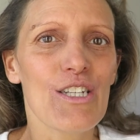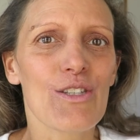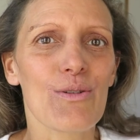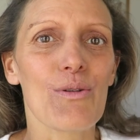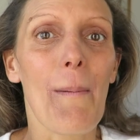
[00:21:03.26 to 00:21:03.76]

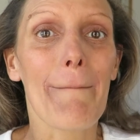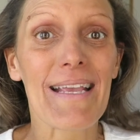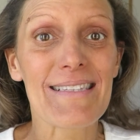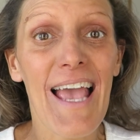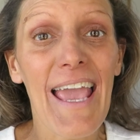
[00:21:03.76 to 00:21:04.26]
to
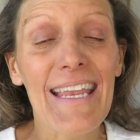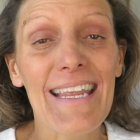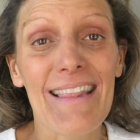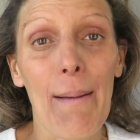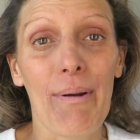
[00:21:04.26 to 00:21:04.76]

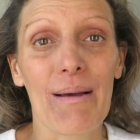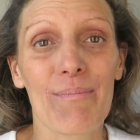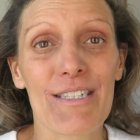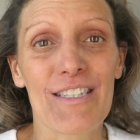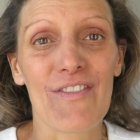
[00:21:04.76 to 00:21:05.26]
maintaining that
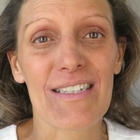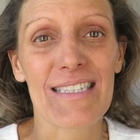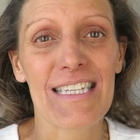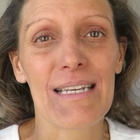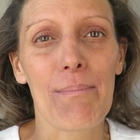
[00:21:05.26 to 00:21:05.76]
plumpness of our
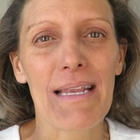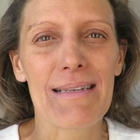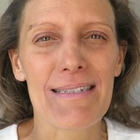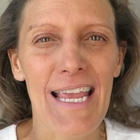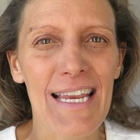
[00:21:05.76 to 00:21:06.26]
skin,
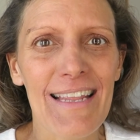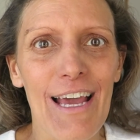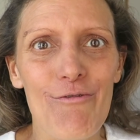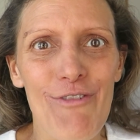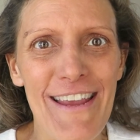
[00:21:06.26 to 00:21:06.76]
maintaining
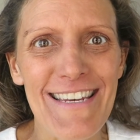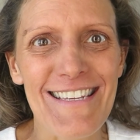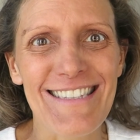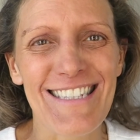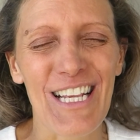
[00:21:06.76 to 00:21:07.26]
that
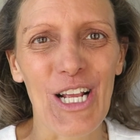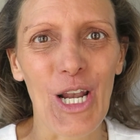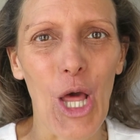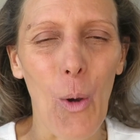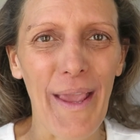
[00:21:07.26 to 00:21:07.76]
radiance and
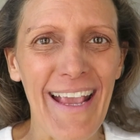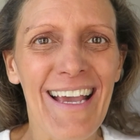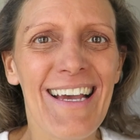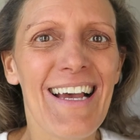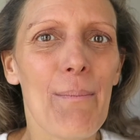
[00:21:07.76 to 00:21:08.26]
glowing
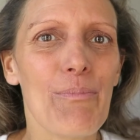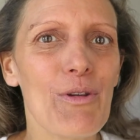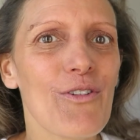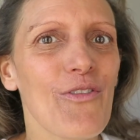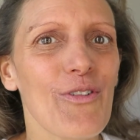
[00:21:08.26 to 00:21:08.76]

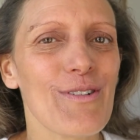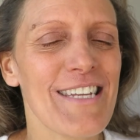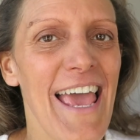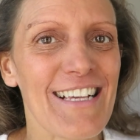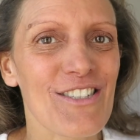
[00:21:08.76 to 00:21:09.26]
beautiful
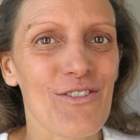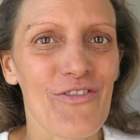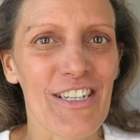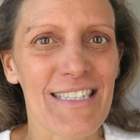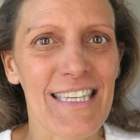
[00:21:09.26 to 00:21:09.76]
texture
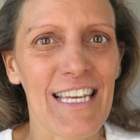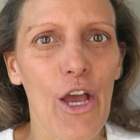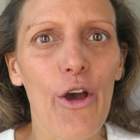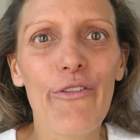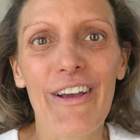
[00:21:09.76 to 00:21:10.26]
of our skin,
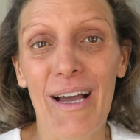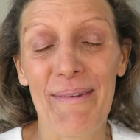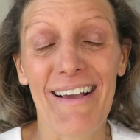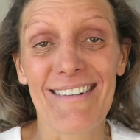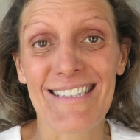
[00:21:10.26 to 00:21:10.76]

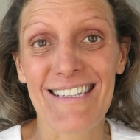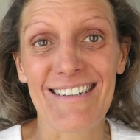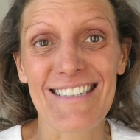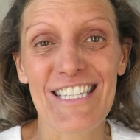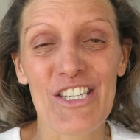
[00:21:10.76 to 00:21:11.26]
overcoming our
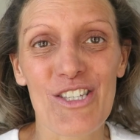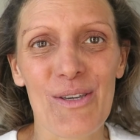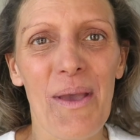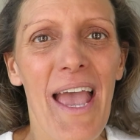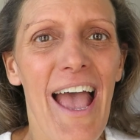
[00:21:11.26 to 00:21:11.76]
scar tissue,